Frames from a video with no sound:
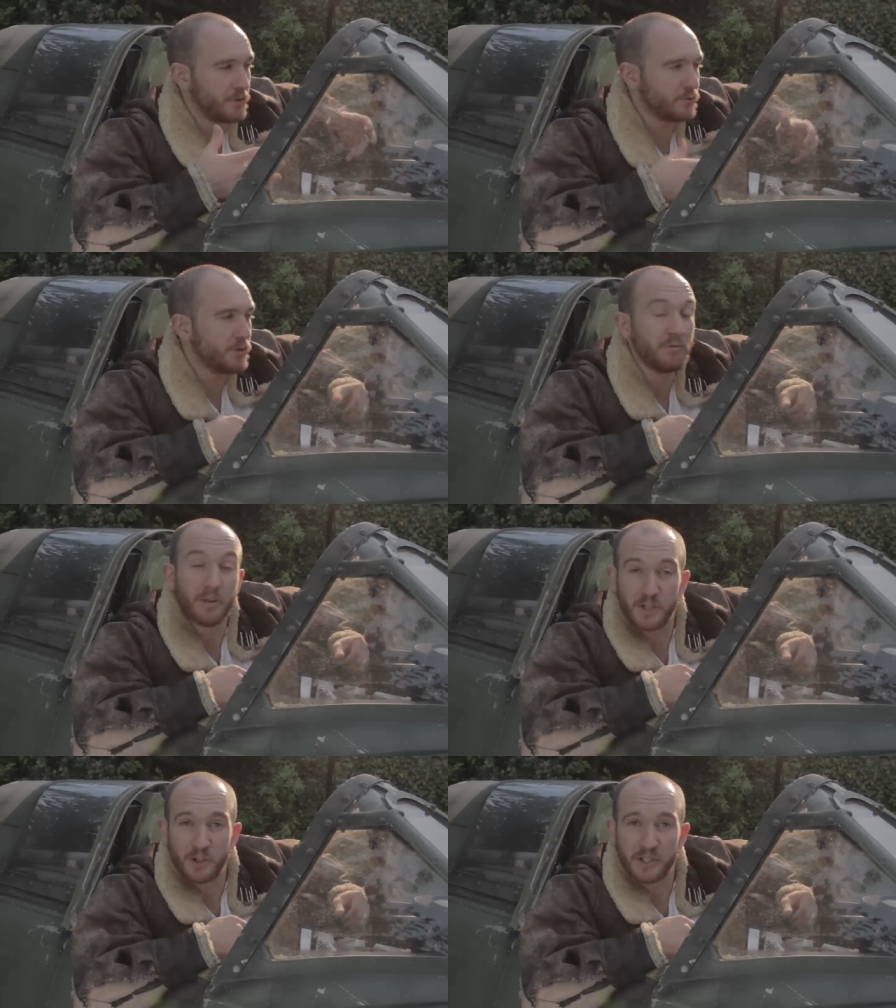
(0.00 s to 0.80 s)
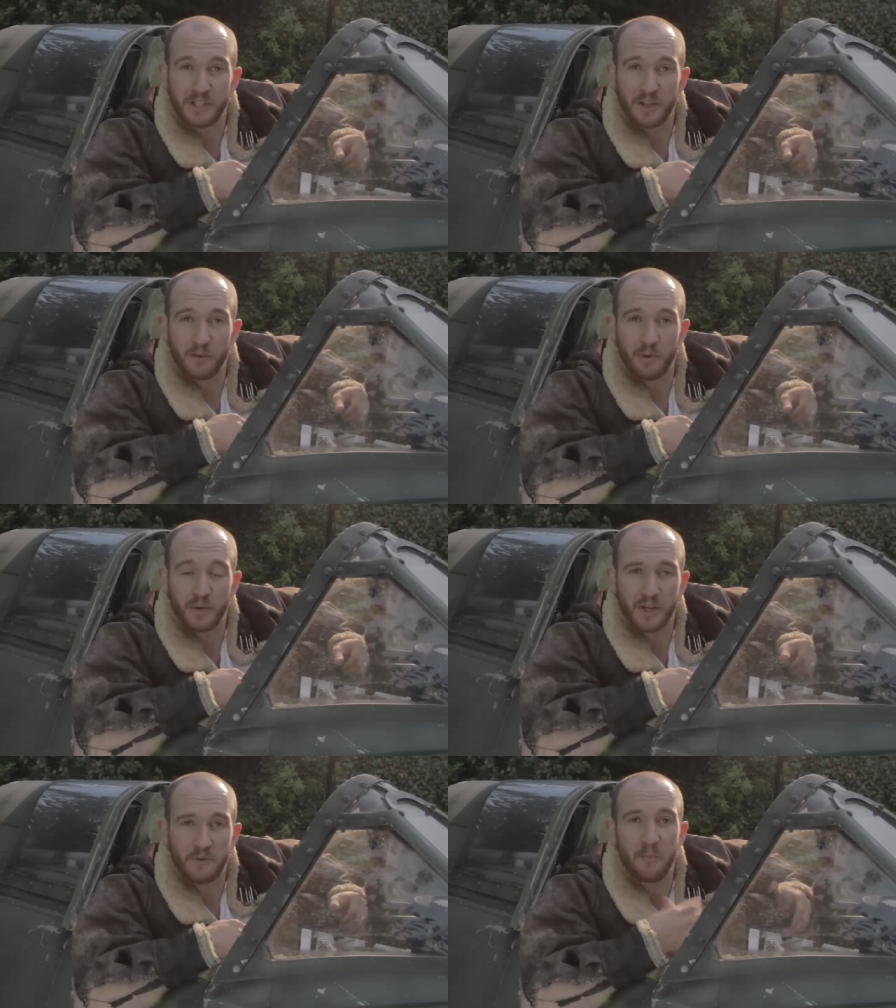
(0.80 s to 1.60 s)
really reassuring to know that we were
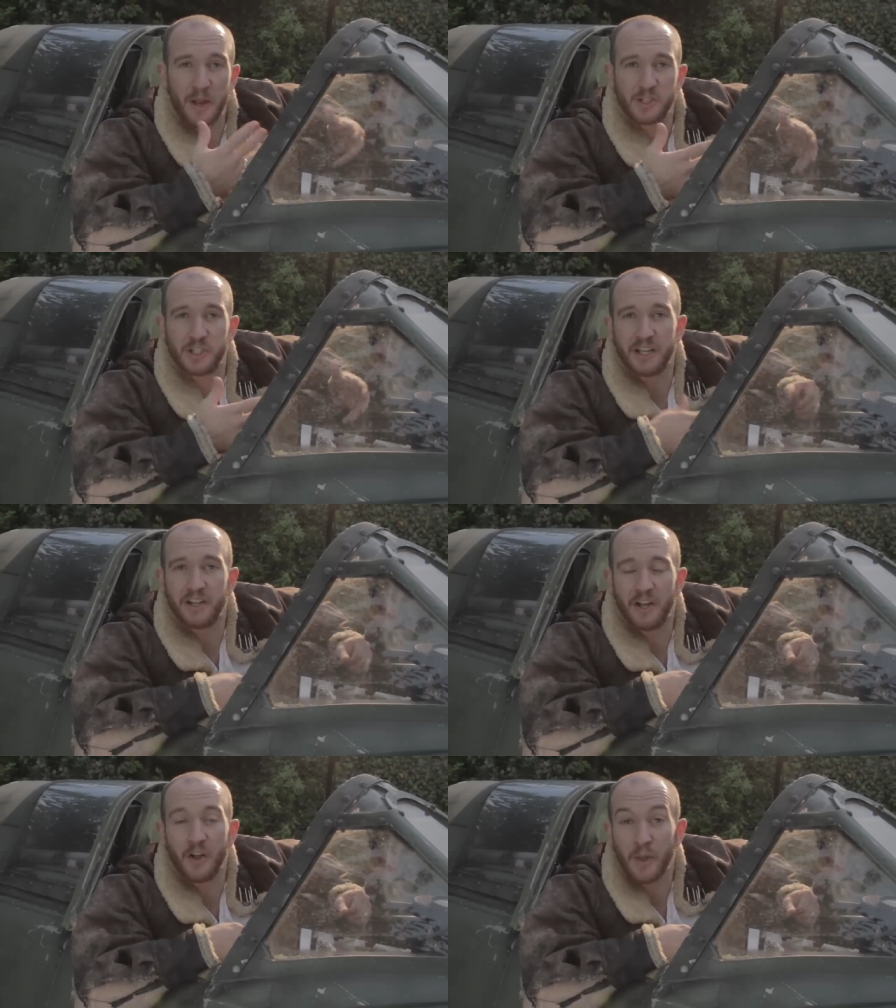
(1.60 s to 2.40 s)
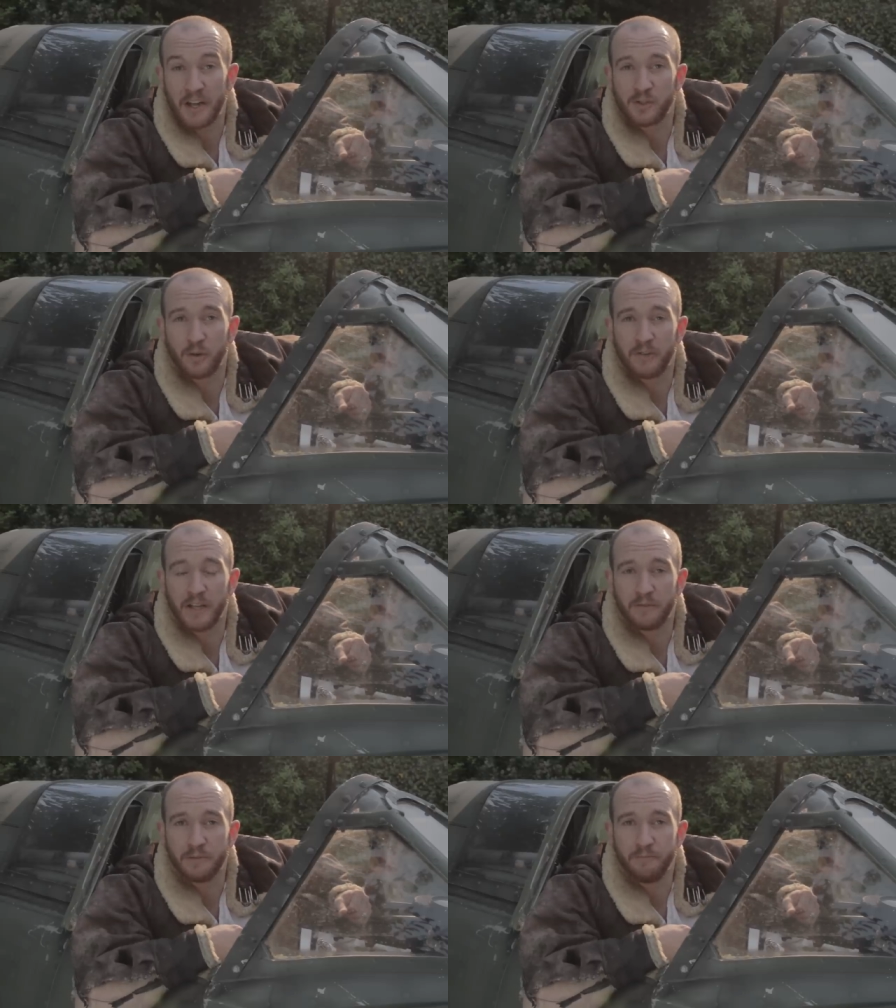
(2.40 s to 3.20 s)
kind of punching at that sort of a
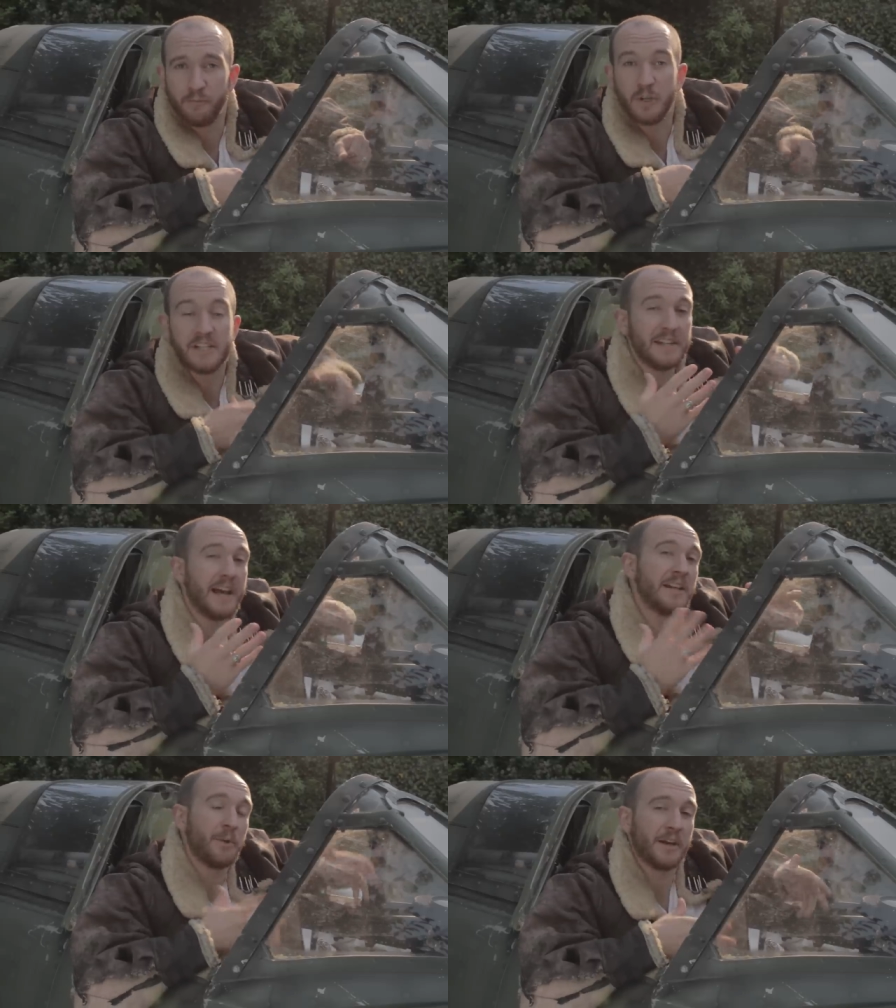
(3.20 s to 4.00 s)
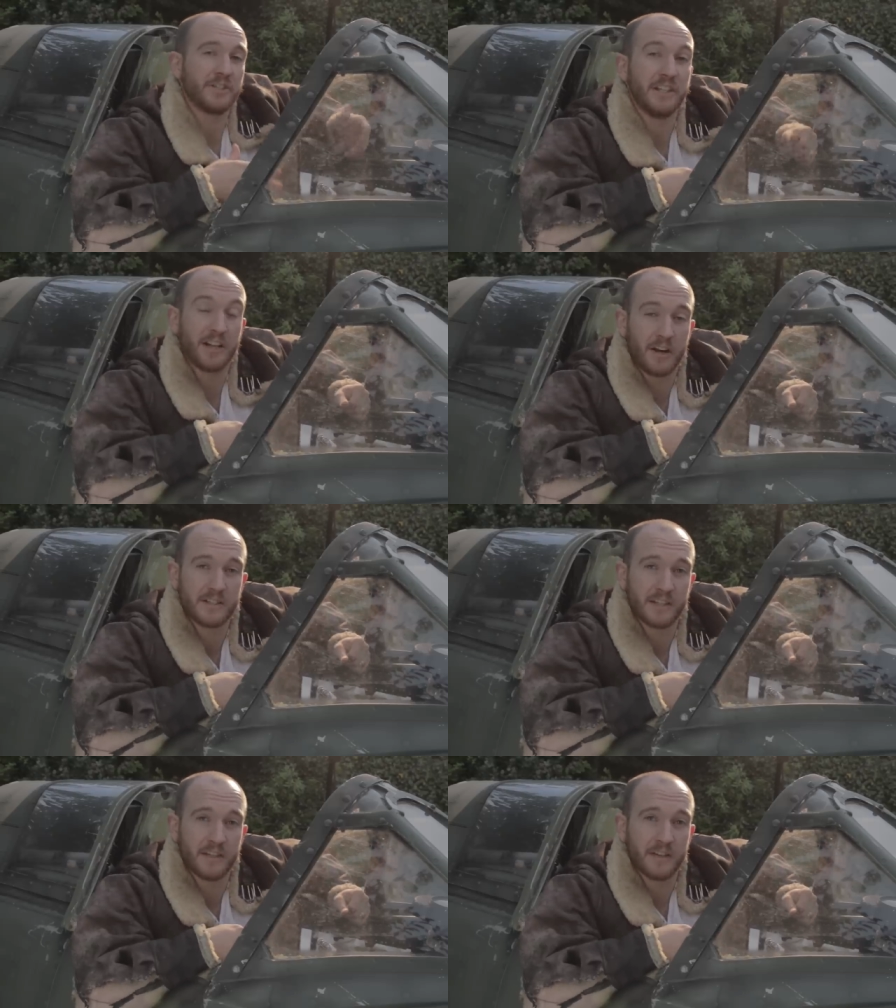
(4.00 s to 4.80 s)
level. We didn't end up actually
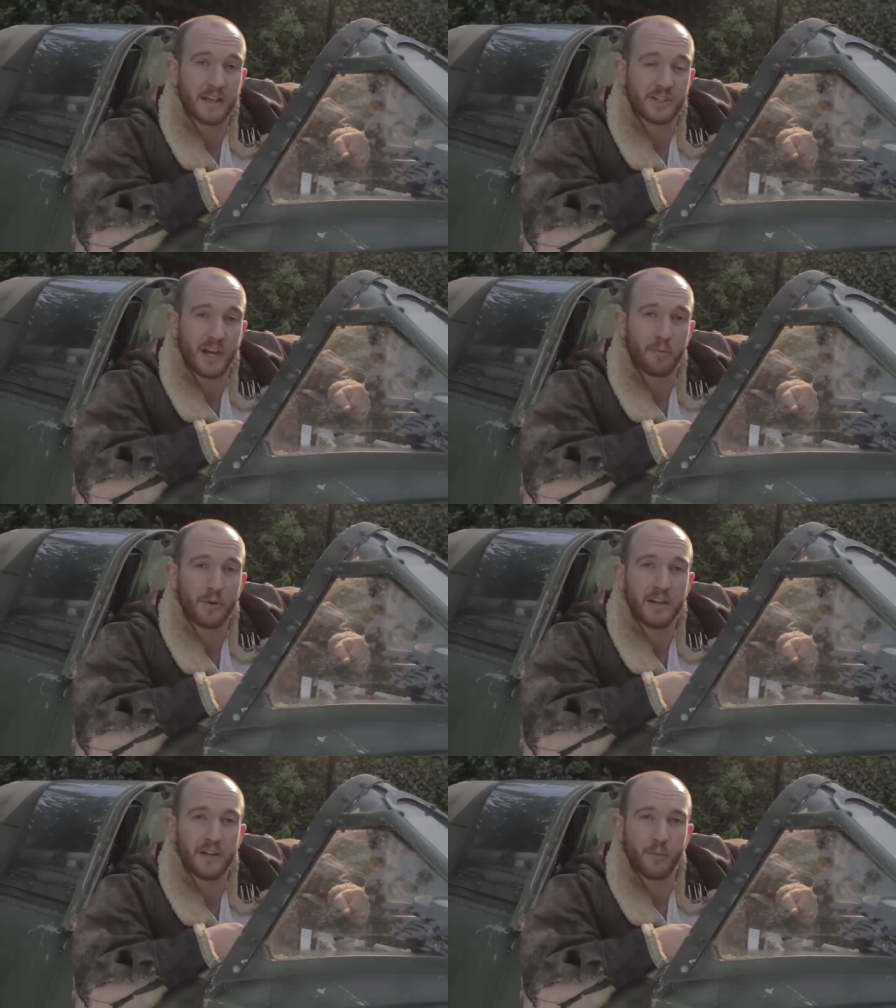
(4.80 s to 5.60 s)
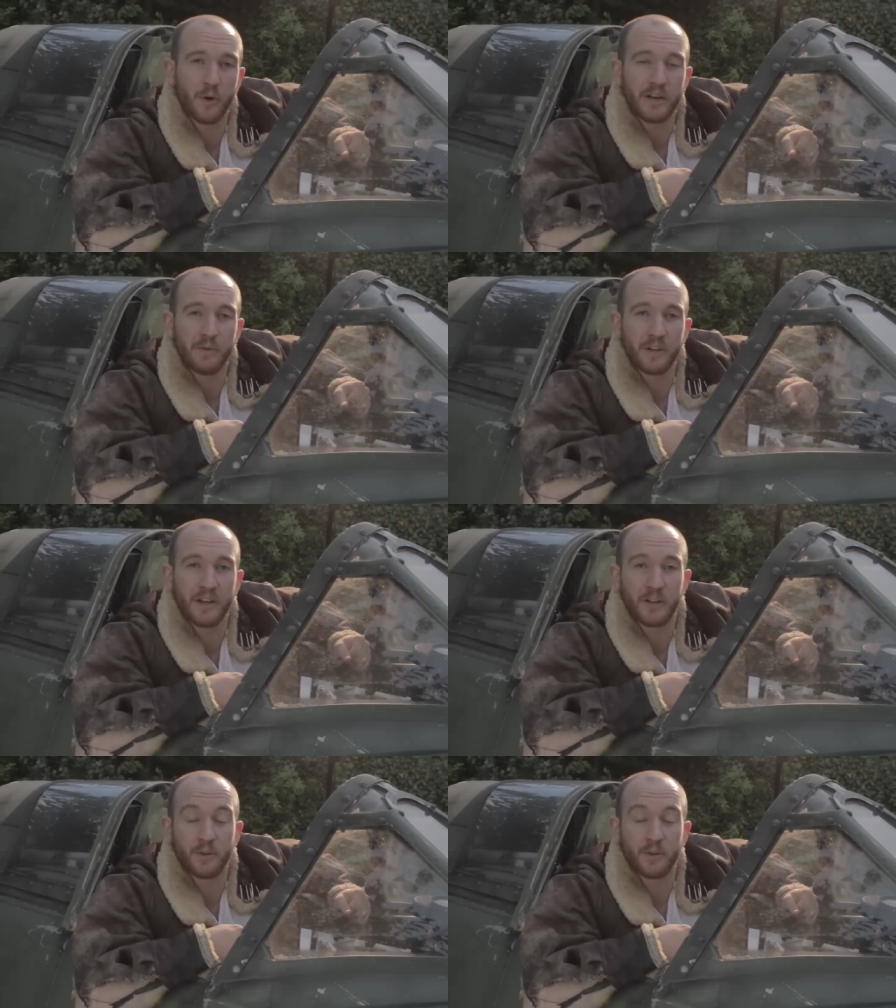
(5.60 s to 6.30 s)
casting that chap. We ended up working with a guy